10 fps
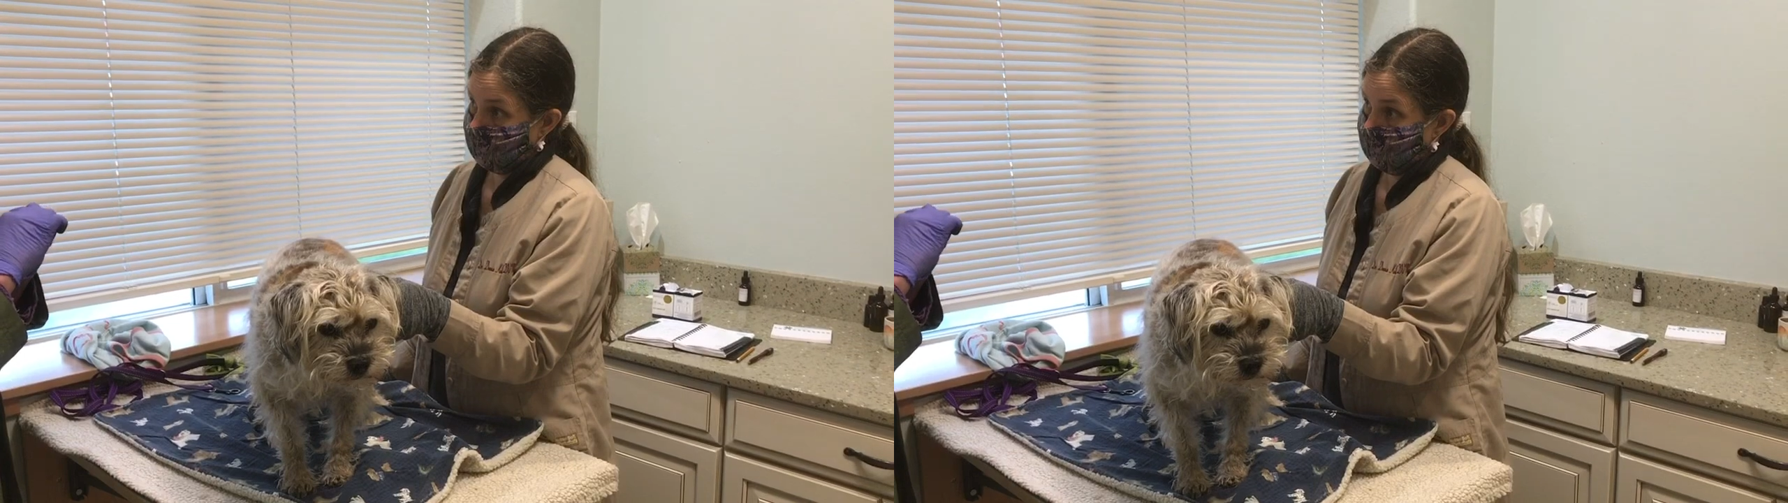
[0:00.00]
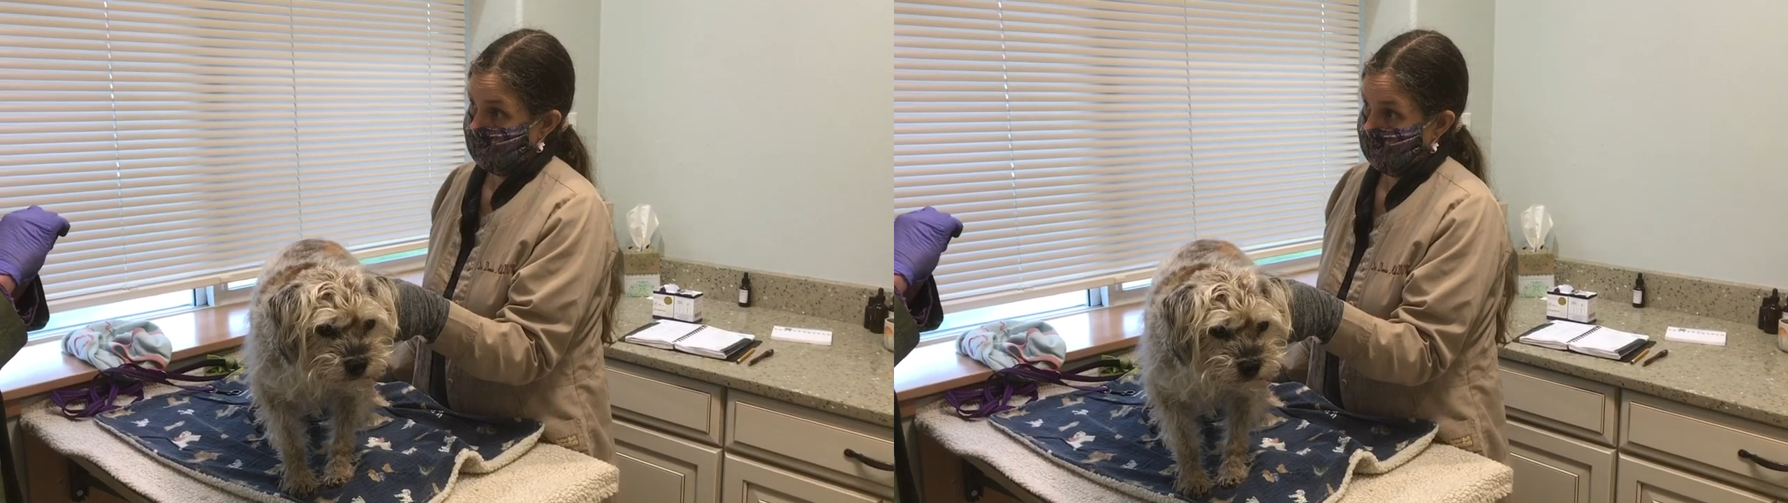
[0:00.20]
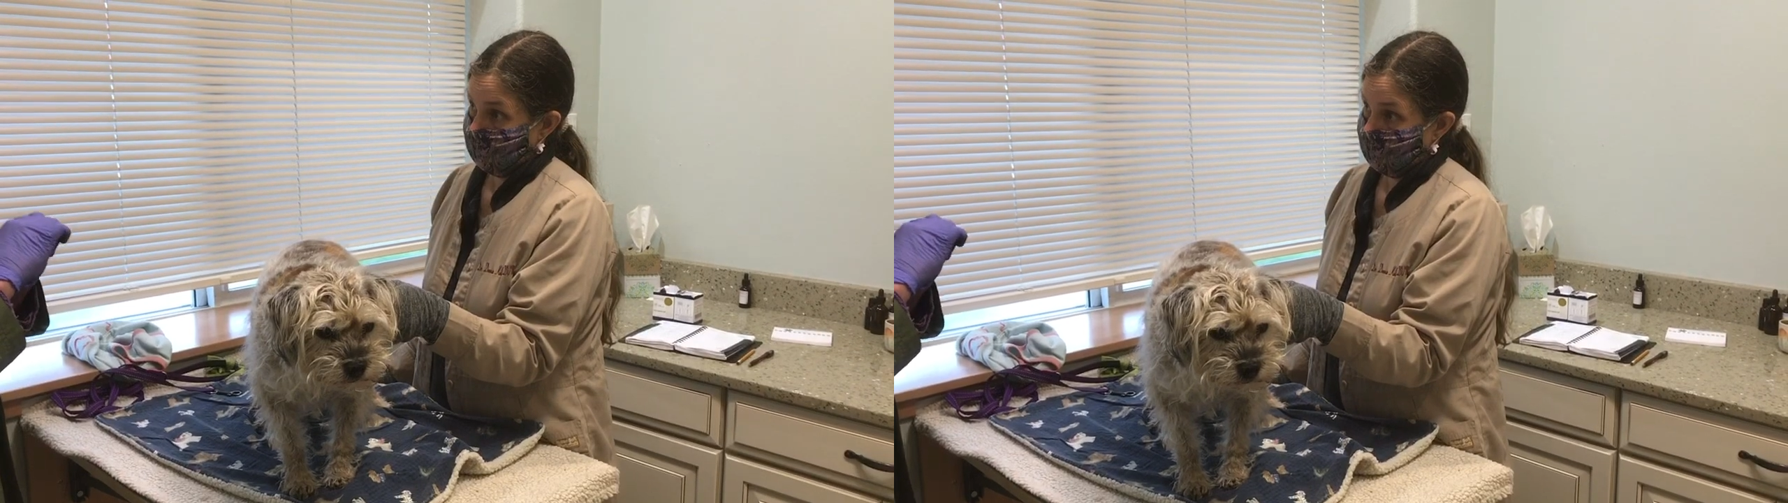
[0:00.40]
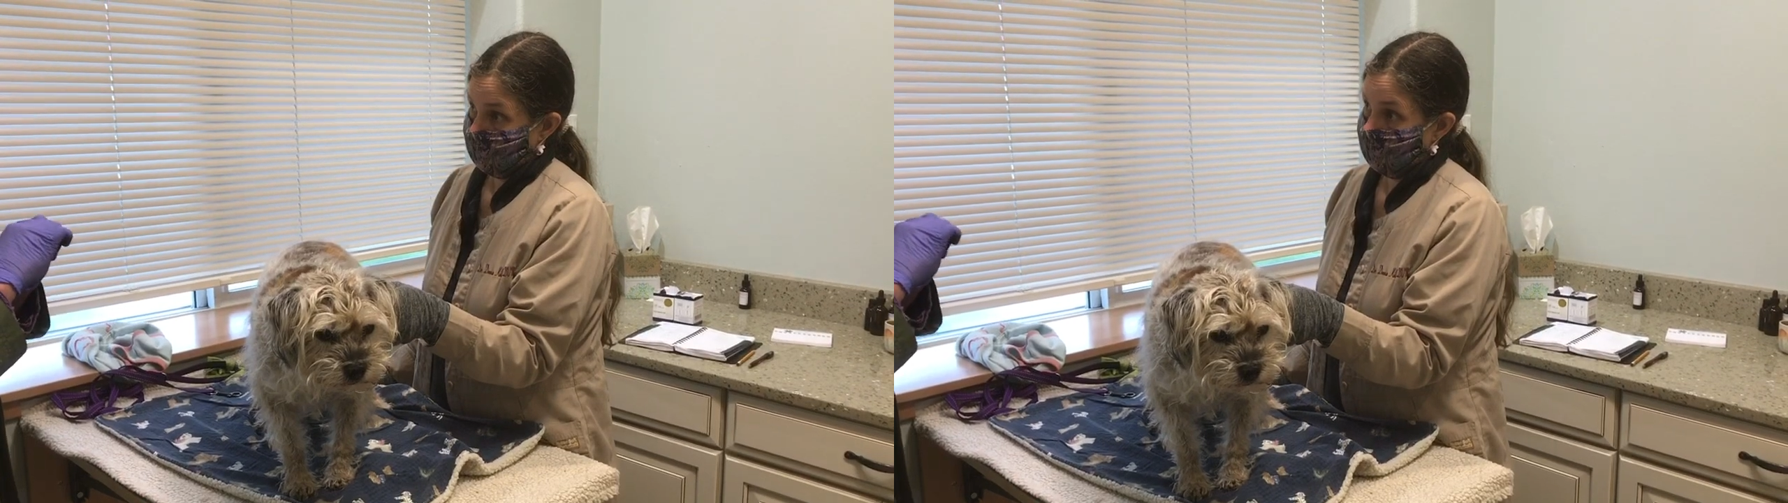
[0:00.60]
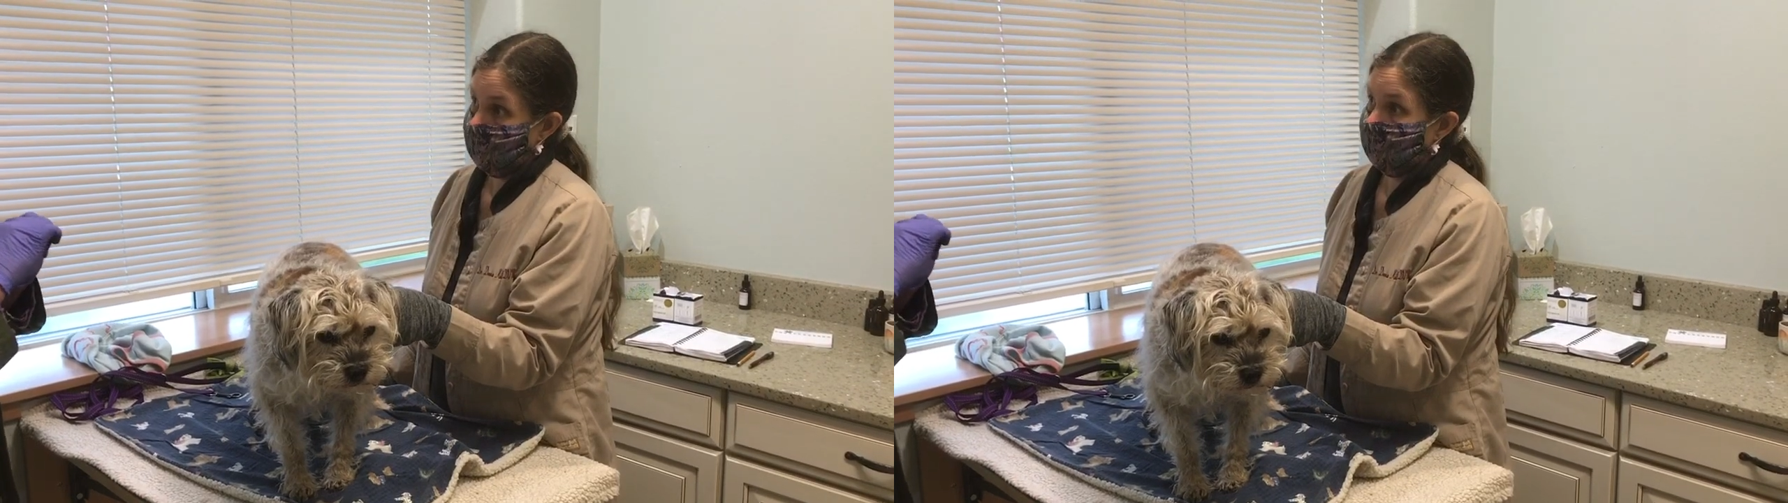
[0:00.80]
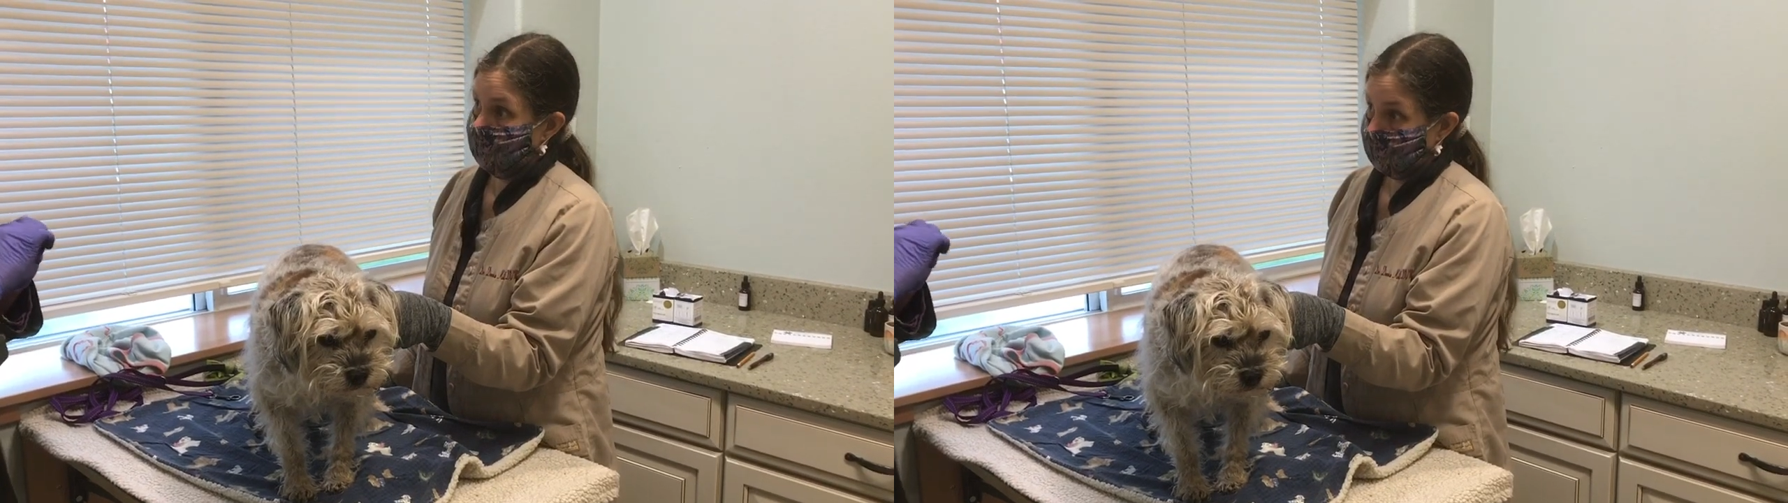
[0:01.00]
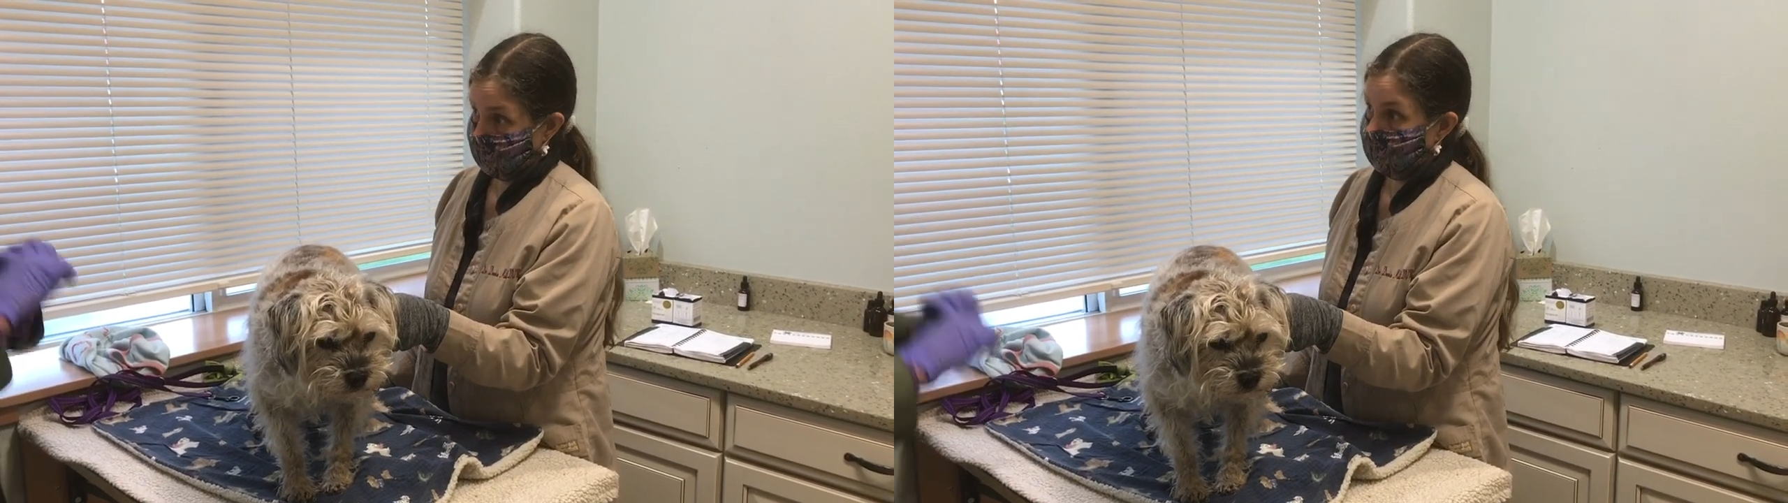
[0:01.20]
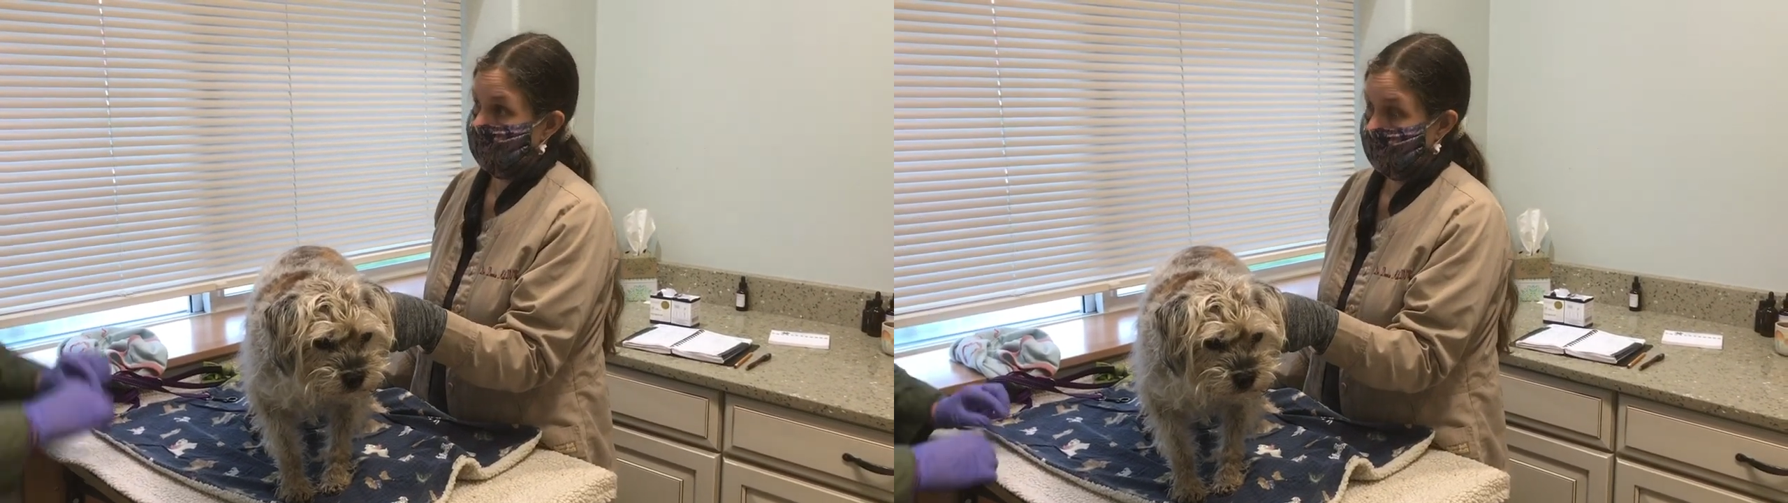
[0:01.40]
throat twice a
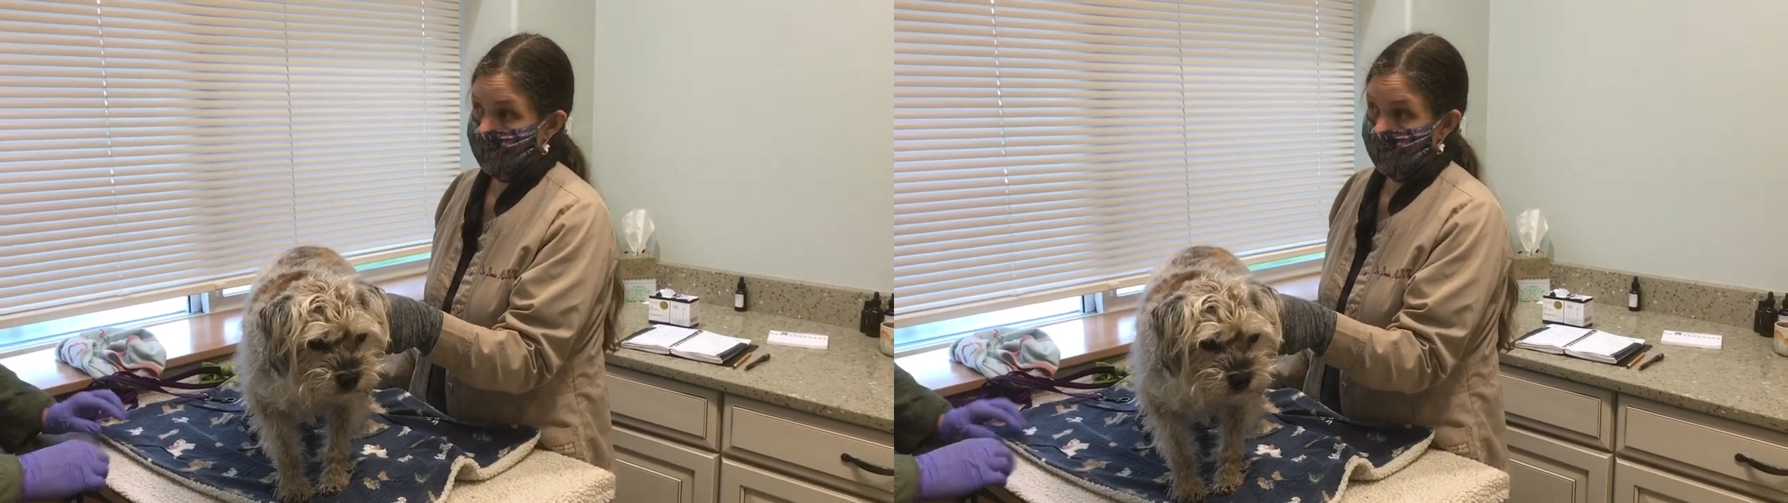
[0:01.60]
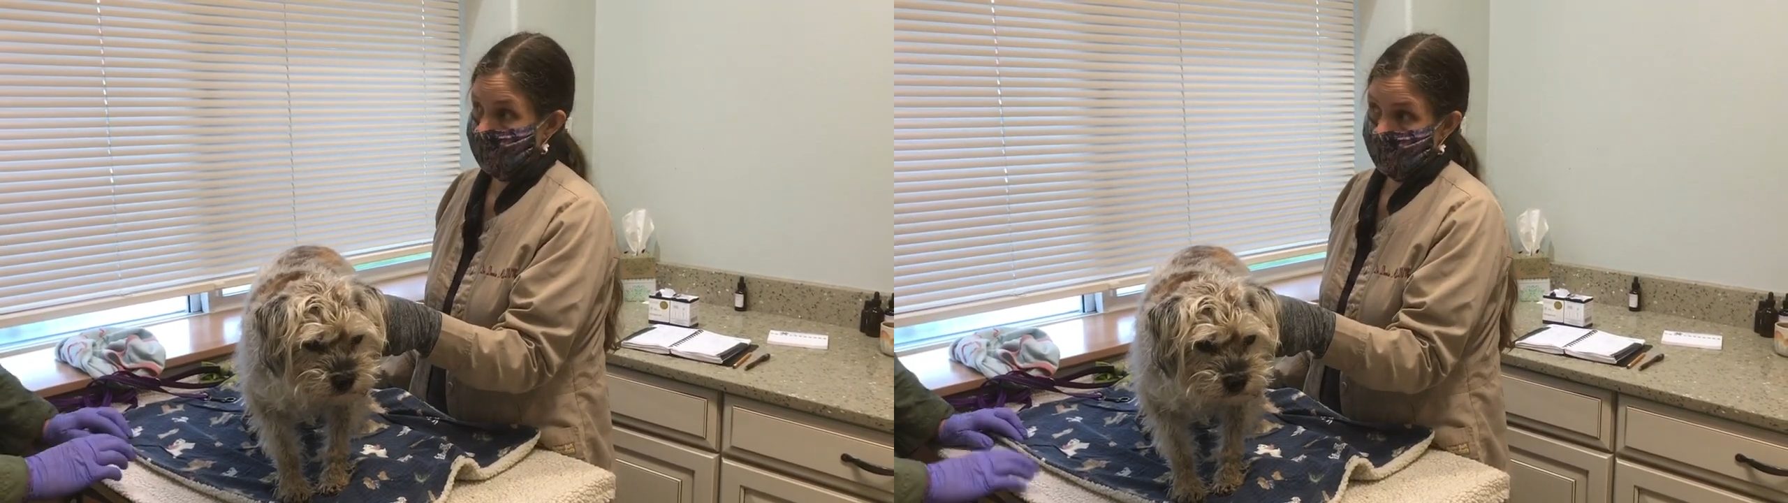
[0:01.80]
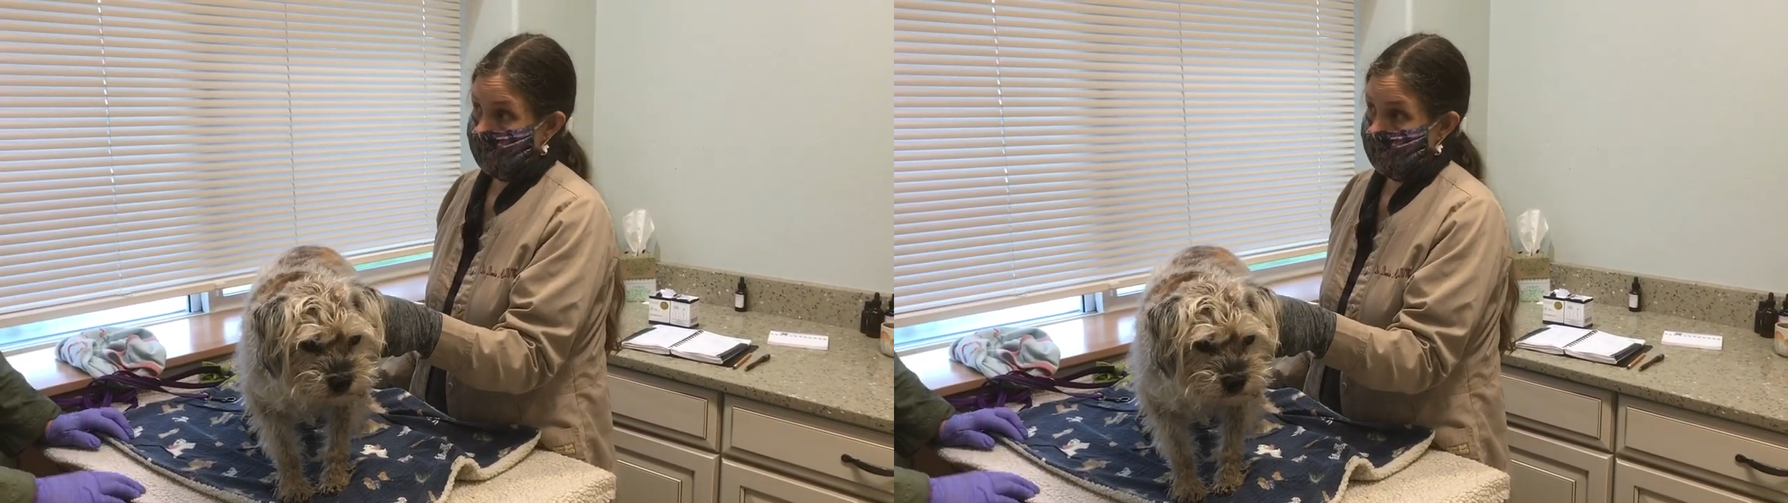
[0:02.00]
day. And she's